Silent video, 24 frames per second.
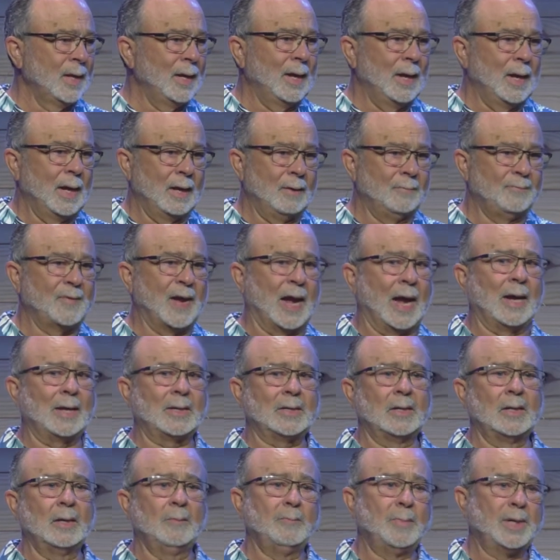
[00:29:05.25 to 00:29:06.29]
In
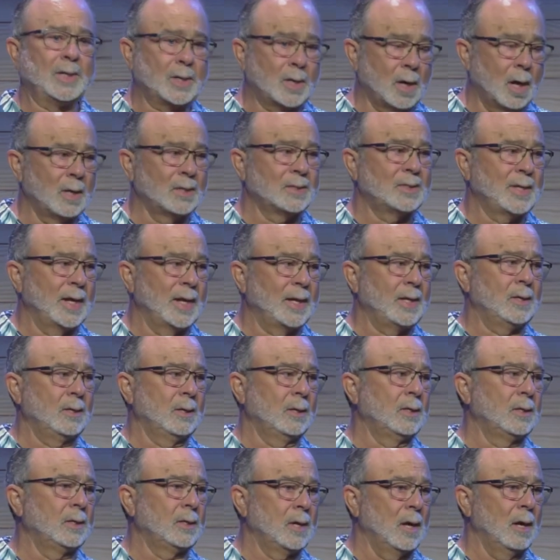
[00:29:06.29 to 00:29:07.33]
fact, because they
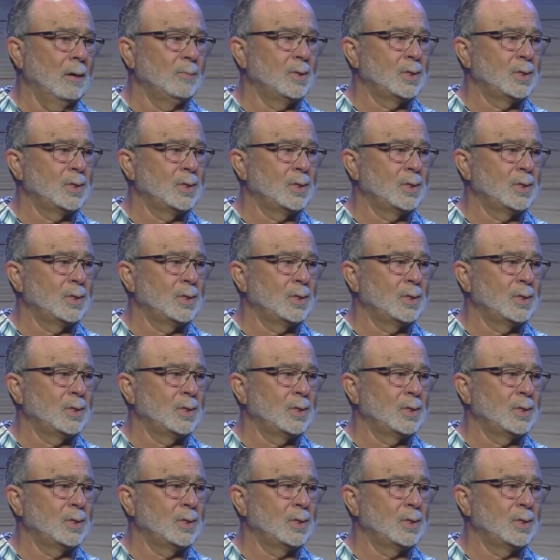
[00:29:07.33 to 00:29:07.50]
couldn't come,